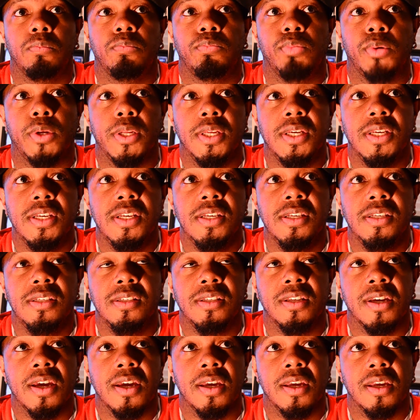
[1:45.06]
please
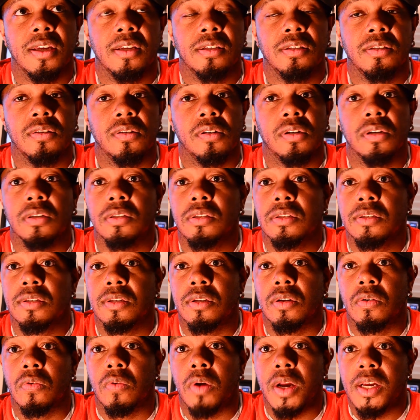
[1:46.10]
take into
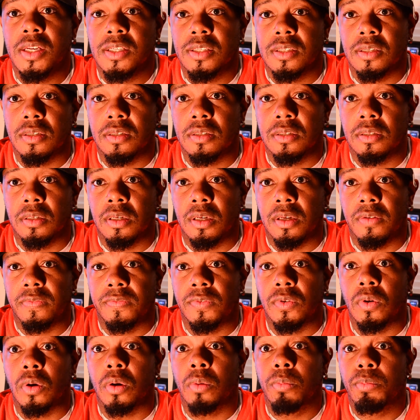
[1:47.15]
consideration if
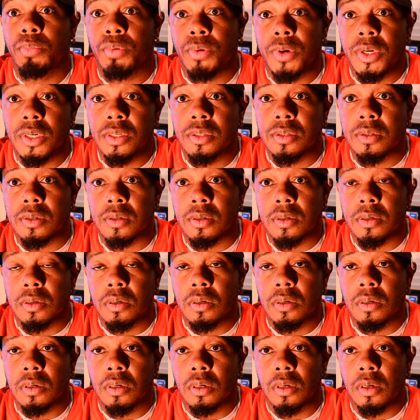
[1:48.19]
your printer
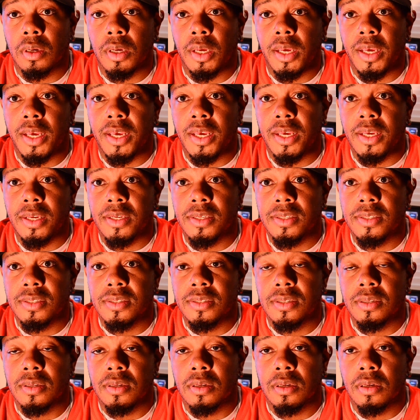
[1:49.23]

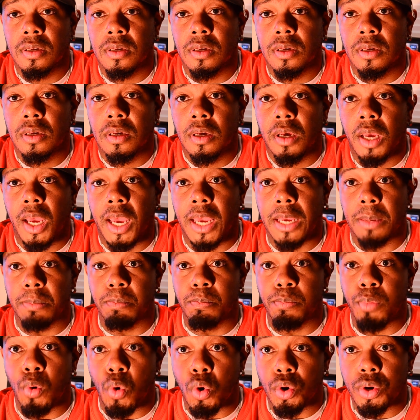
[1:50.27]
is a
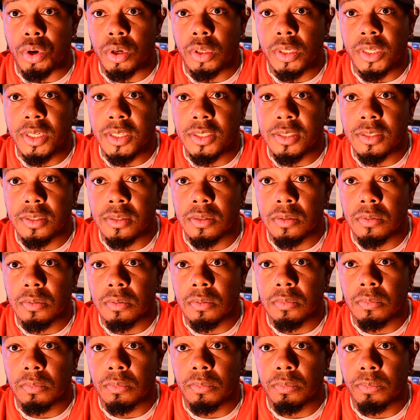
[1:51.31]
borderless
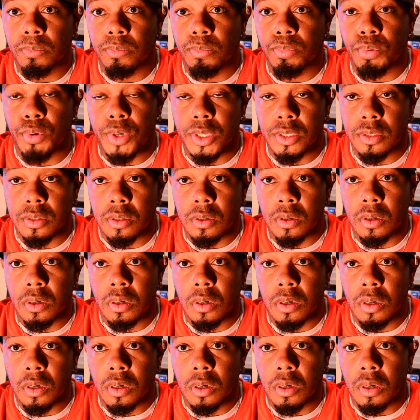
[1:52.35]
printer.
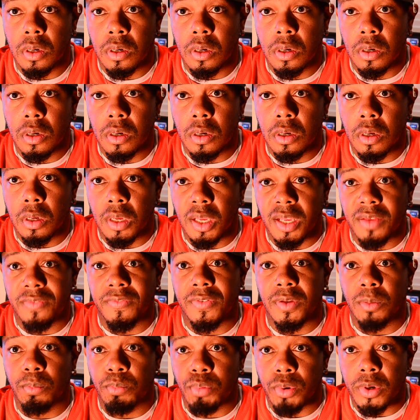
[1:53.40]
If
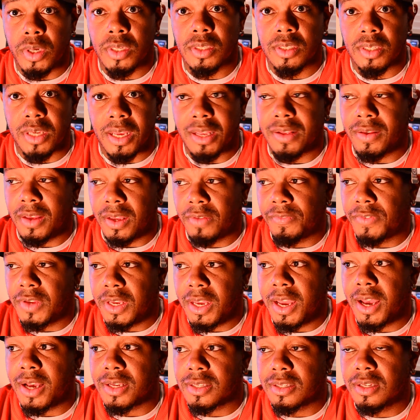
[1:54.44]
it
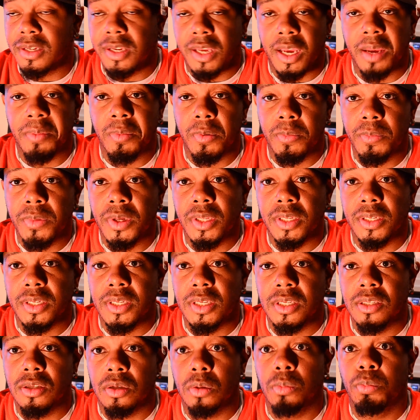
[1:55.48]
has the
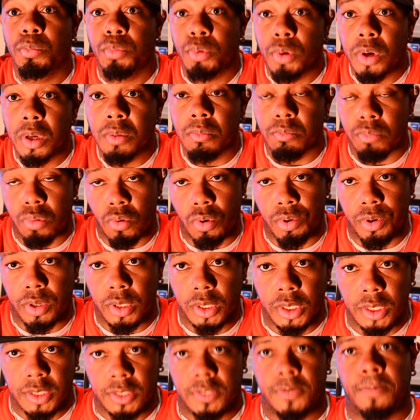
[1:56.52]
capability to print
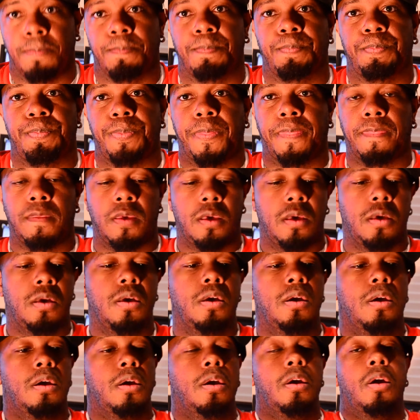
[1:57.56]
borderless,
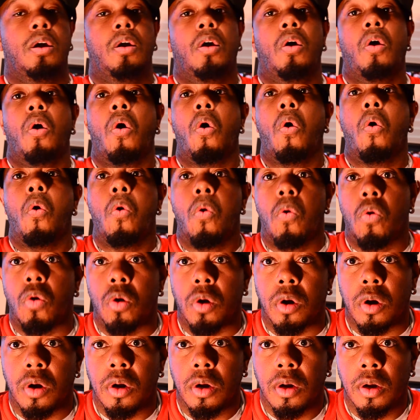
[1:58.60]

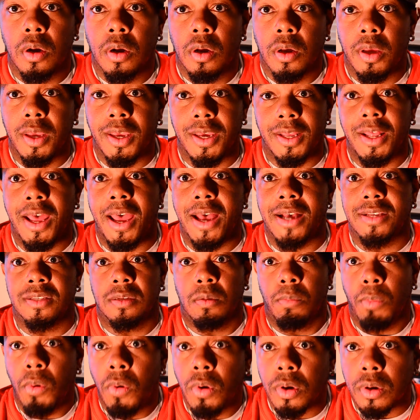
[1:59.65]
or it has a
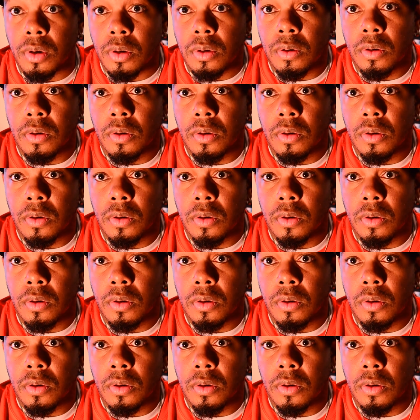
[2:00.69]
border,